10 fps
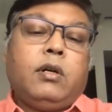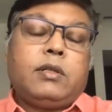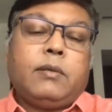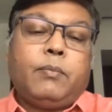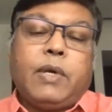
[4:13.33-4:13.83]

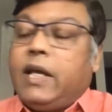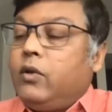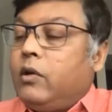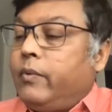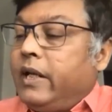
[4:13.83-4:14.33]
supply
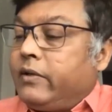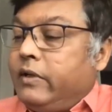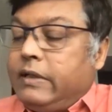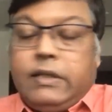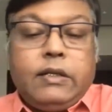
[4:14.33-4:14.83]
of
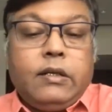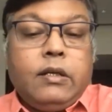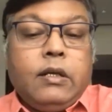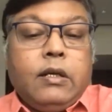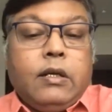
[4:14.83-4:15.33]

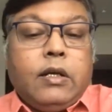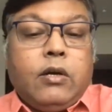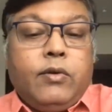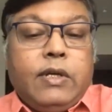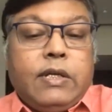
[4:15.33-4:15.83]
electricity.
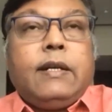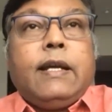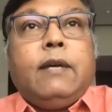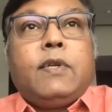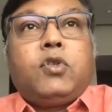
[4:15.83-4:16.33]
Now, yes,
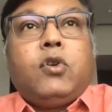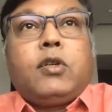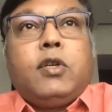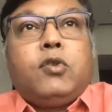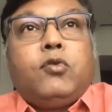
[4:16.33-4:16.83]
I was
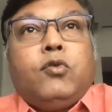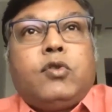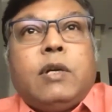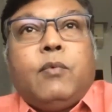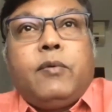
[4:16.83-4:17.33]
talking to
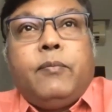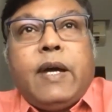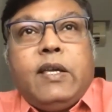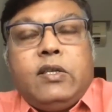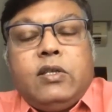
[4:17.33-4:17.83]
some of
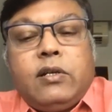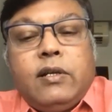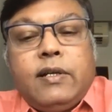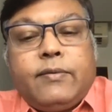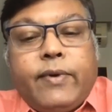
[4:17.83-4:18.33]
my
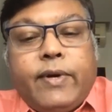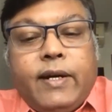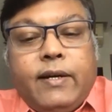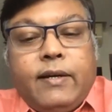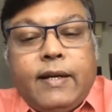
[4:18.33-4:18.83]
journalist
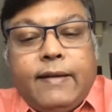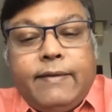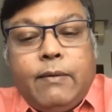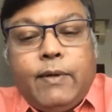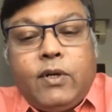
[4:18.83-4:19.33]
friends,
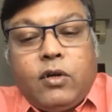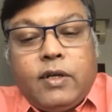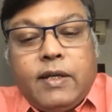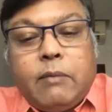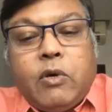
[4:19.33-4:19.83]
and they were
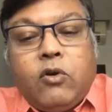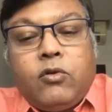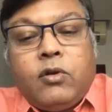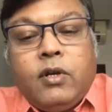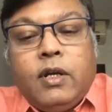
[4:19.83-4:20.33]
talking
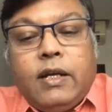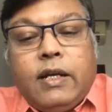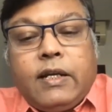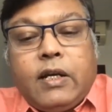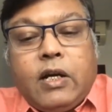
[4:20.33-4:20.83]
about
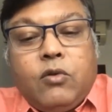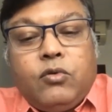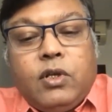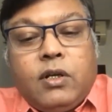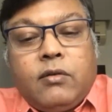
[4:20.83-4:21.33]
like how
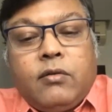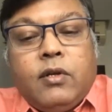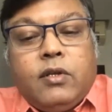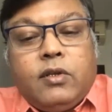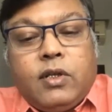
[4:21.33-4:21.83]

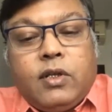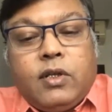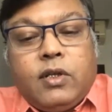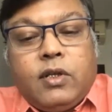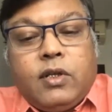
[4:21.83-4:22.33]
the
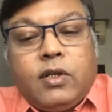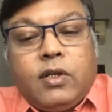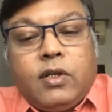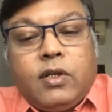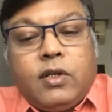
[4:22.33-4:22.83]
collected
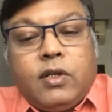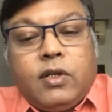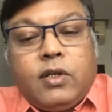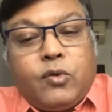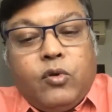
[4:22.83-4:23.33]
samples for
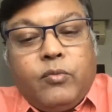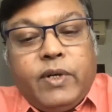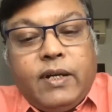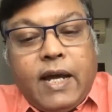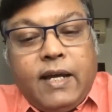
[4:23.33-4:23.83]
the
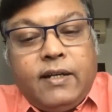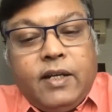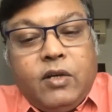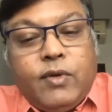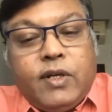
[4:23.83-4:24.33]

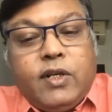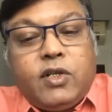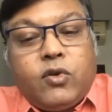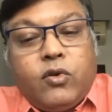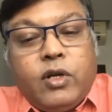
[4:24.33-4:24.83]
COVID-19 were
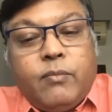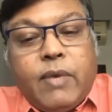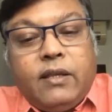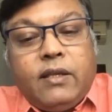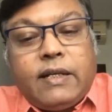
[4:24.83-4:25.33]
destroyed
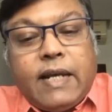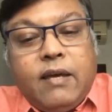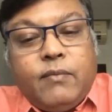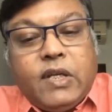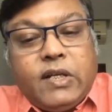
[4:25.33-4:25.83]
by the
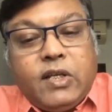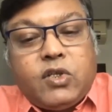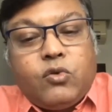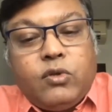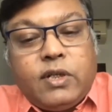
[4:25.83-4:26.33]
time they
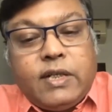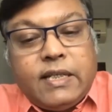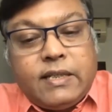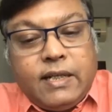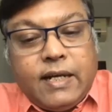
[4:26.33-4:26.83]
reached to the
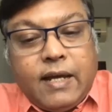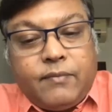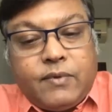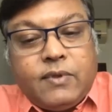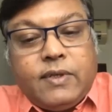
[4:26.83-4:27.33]
testing
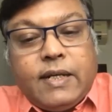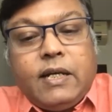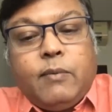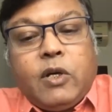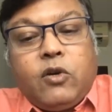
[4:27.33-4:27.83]
labs,
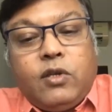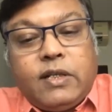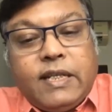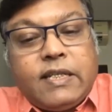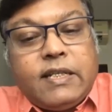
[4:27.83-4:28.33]
right? Because the
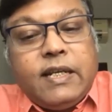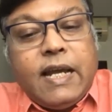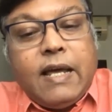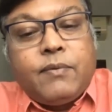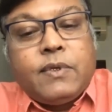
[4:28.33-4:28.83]
testing
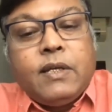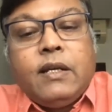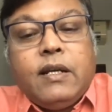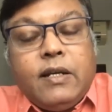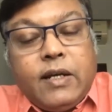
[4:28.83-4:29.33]
labs
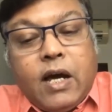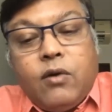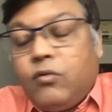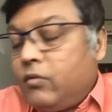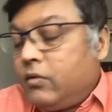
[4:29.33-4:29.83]

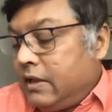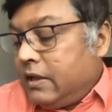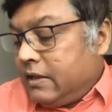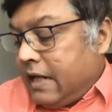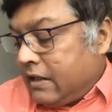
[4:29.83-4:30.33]
now,
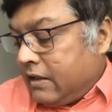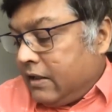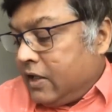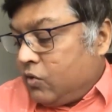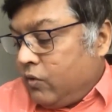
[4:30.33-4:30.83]
since
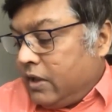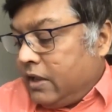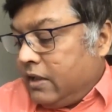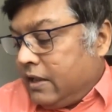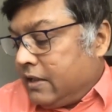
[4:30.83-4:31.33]
Jharkhand has
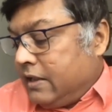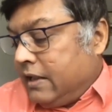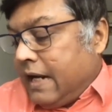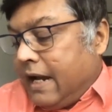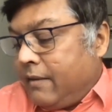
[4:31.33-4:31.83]
20
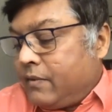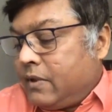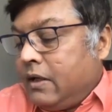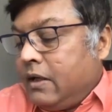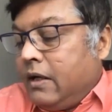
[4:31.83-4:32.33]
testing labs,
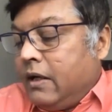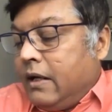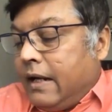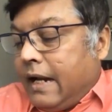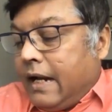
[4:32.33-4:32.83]

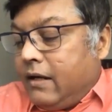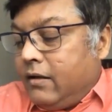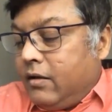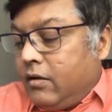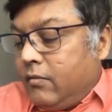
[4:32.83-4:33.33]

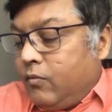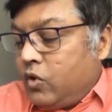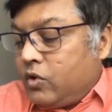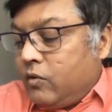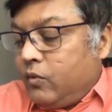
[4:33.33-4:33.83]
and
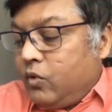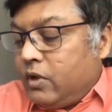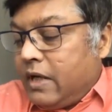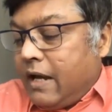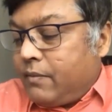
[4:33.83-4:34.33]
most of those
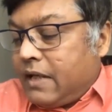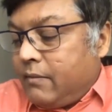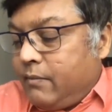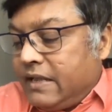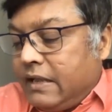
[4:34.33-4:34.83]
labs are
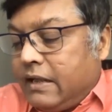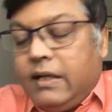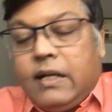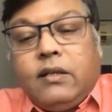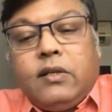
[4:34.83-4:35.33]

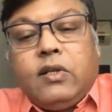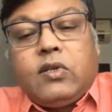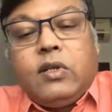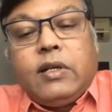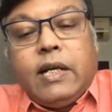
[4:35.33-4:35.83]
basically at the
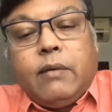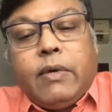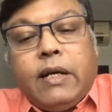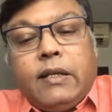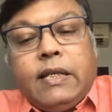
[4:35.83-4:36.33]
district
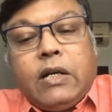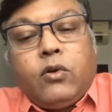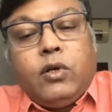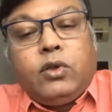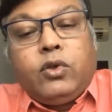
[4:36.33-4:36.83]
level, and there are
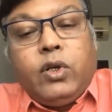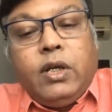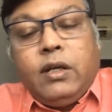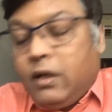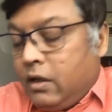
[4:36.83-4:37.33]
only
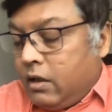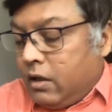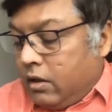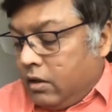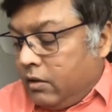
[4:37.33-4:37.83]
three
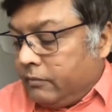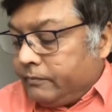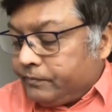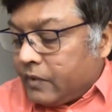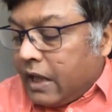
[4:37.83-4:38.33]

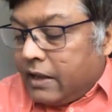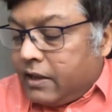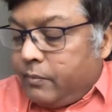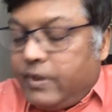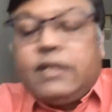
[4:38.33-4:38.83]

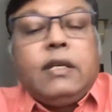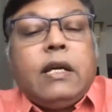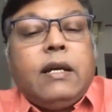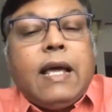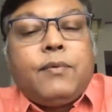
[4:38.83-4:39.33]

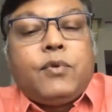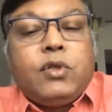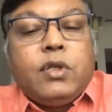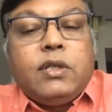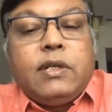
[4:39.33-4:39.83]
RT-PCR labs,
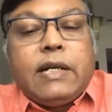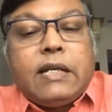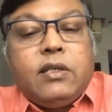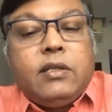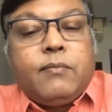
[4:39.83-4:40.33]
which is in
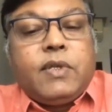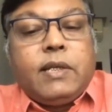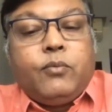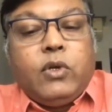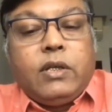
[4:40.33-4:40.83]
Ranchi,
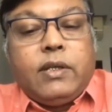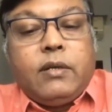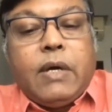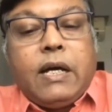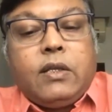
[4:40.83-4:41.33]
Jamshedpur, and
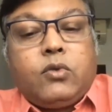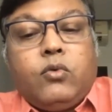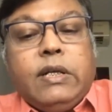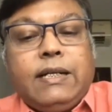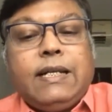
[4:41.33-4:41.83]
Dhanbad.
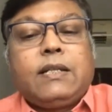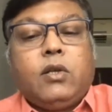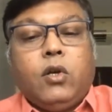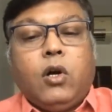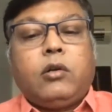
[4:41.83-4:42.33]
So it takes
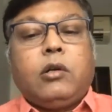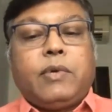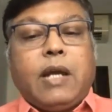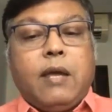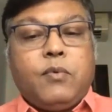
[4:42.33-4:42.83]
a lot
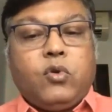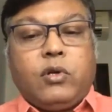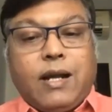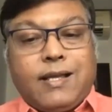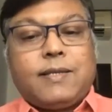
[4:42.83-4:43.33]
of time to
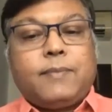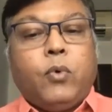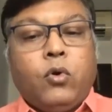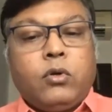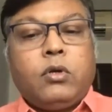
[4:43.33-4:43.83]

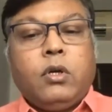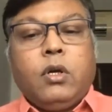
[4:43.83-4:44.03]
transport